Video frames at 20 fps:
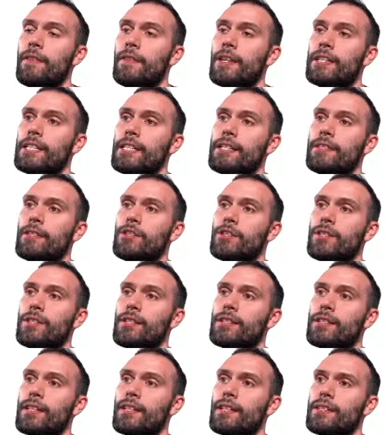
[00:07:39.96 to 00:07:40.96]
the T cell is going
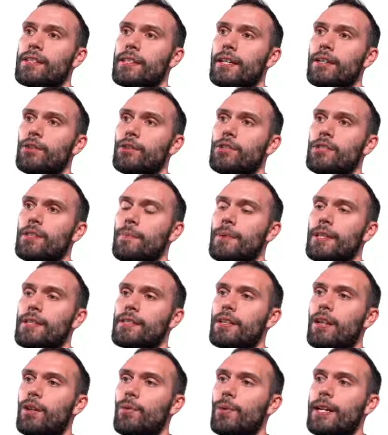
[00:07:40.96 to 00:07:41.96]
to send a signal to the B
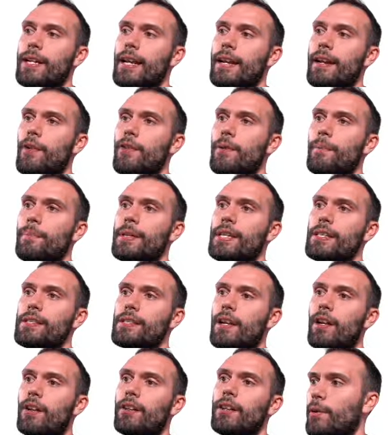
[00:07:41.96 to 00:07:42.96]
cell, right? And now the B
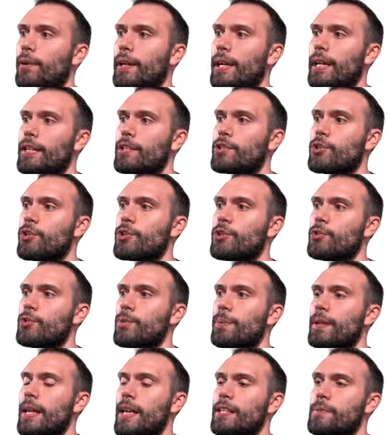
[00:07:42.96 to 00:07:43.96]
cell, okay, can turn into
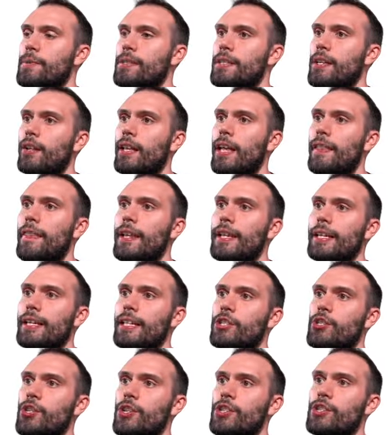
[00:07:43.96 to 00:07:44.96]
a plasma cell and then it
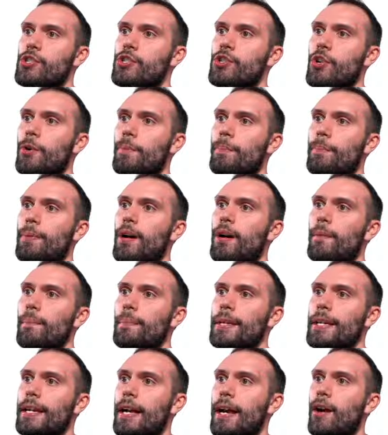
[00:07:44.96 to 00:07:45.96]
can just start
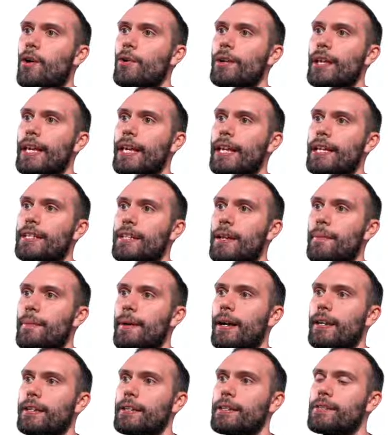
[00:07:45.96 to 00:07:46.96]
pumping out
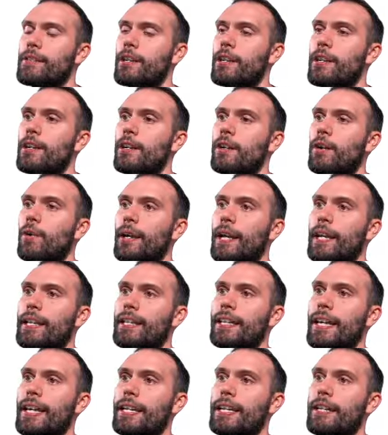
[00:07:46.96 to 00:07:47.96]
antibodies. Okay, and
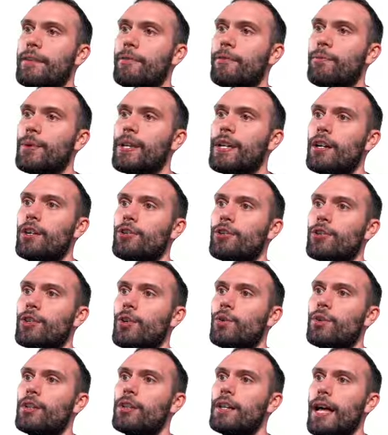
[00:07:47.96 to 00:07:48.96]
again, and if we
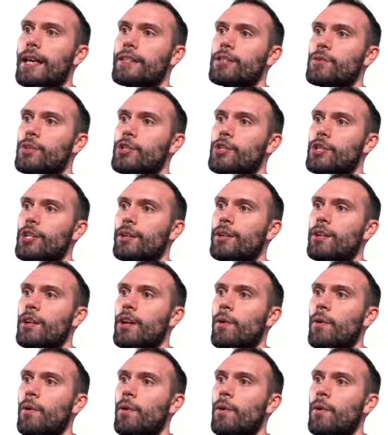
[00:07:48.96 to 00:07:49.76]
undergo class switching,